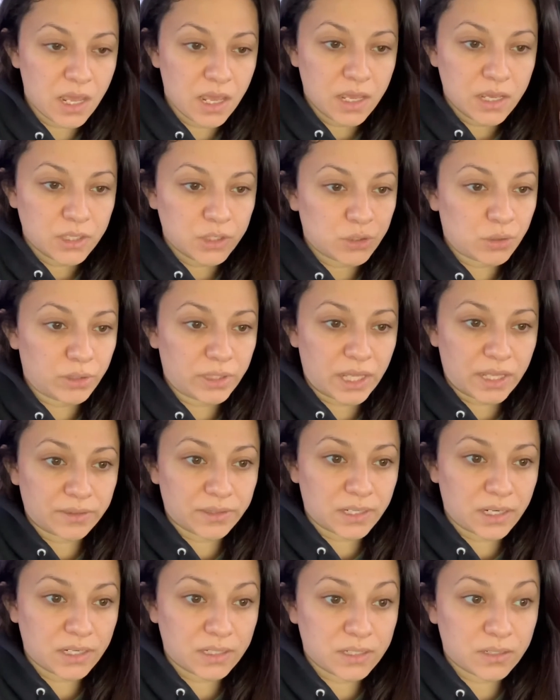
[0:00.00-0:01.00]
told
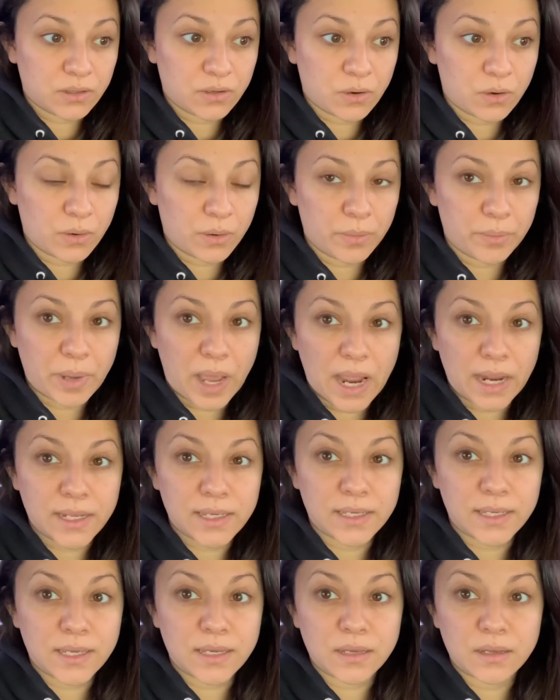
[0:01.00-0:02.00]
Anthony to go back
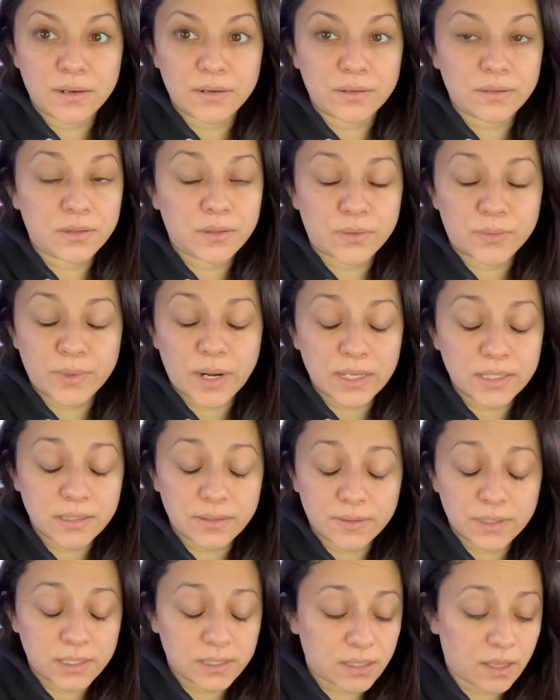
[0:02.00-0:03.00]
and get the rest
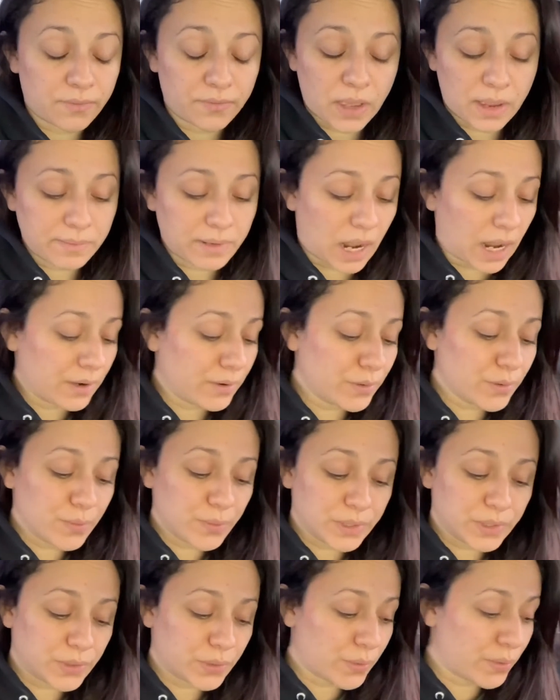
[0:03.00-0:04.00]
of the stuff. I don't, I don't know
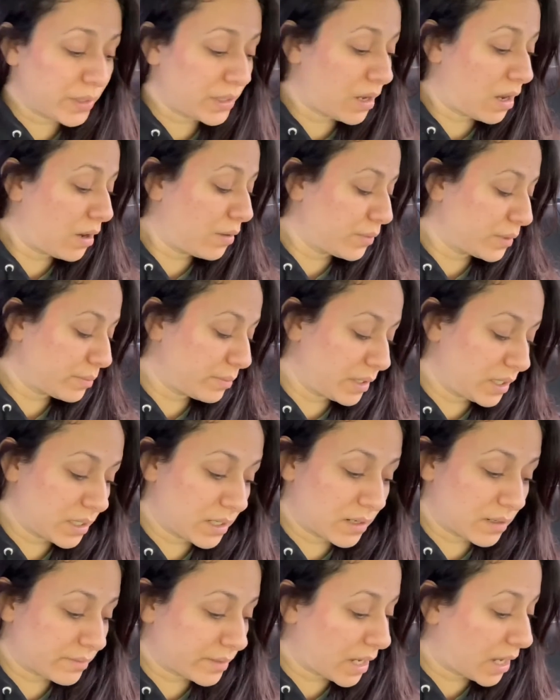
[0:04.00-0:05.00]
what's going on with me,
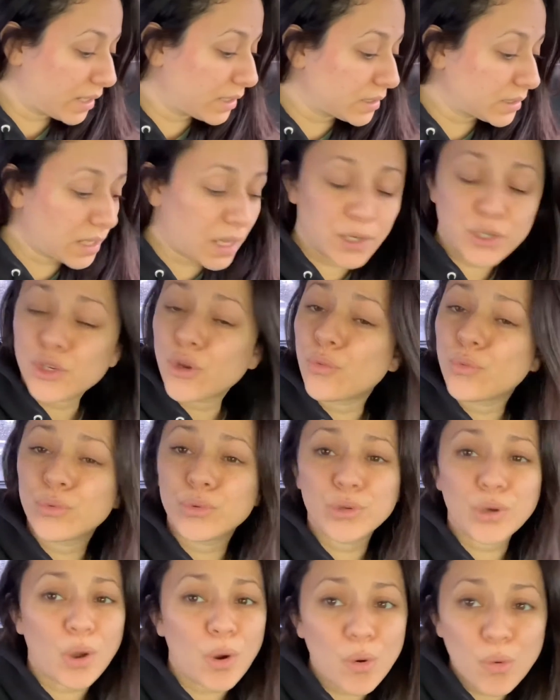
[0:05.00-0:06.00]
guys. I don't
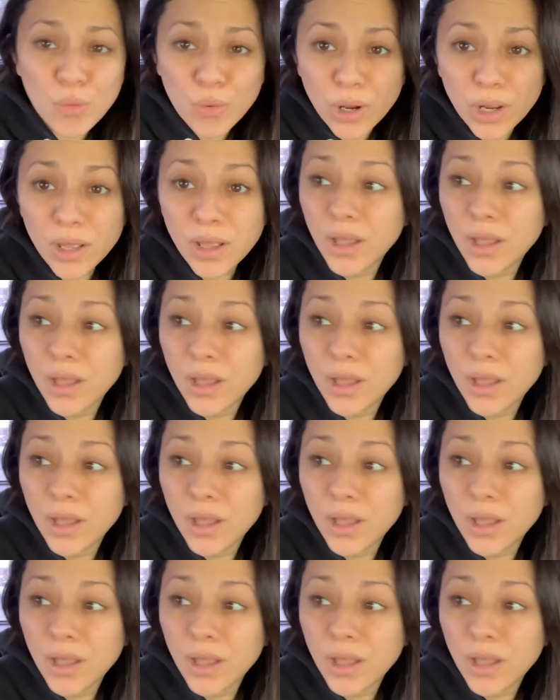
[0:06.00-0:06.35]
know.